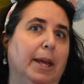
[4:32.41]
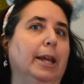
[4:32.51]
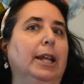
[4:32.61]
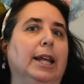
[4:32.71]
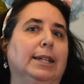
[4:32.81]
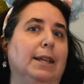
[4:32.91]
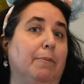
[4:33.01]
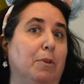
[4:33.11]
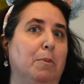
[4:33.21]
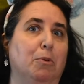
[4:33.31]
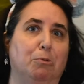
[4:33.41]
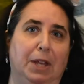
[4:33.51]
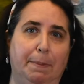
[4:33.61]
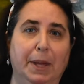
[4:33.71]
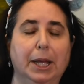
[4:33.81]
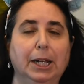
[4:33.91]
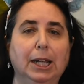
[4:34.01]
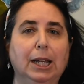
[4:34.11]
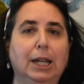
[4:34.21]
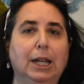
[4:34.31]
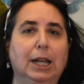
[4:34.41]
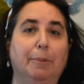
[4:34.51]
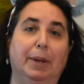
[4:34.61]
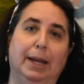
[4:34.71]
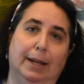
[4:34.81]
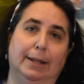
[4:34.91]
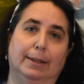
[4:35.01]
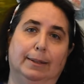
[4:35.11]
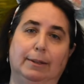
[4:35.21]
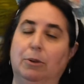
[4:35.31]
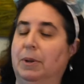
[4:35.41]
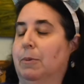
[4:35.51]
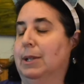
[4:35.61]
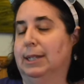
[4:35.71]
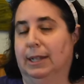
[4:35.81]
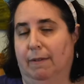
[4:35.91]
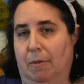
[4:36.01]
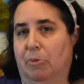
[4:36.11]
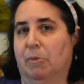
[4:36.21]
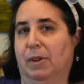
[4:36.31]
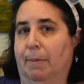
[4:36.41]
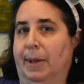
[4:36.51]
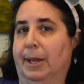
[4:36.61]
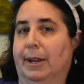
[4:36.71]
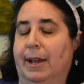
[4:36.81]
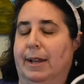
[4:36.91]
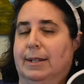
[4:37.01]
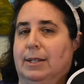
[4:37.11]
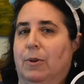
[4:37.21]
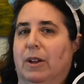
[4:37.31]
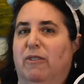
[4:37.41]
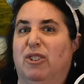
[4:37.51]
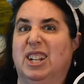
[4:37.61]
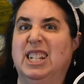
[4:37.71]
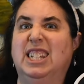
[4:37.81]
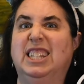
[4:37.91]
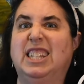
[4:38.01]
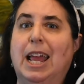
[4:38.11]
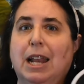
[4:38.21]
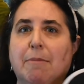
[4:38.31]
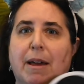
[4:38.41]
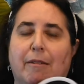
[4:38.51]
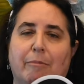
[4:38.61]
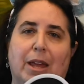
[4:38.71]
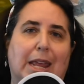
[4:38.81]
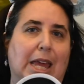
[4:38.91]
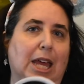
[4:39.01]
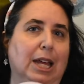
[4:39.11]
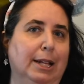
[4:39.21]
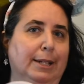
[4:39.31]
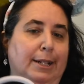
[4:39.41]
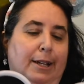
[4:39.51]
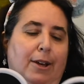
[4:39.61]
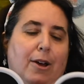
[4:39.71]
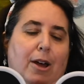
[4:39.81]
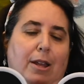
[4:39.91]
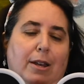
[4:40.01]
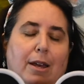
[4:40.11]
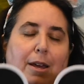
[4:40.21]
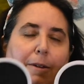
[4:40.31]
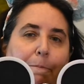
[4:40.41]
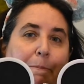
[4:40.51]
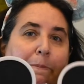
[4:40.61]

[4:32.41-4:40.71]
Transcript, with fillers: pin except the Marie pin because nobody wants to give up the Marie pin and it's going for an insane amount of money on, um,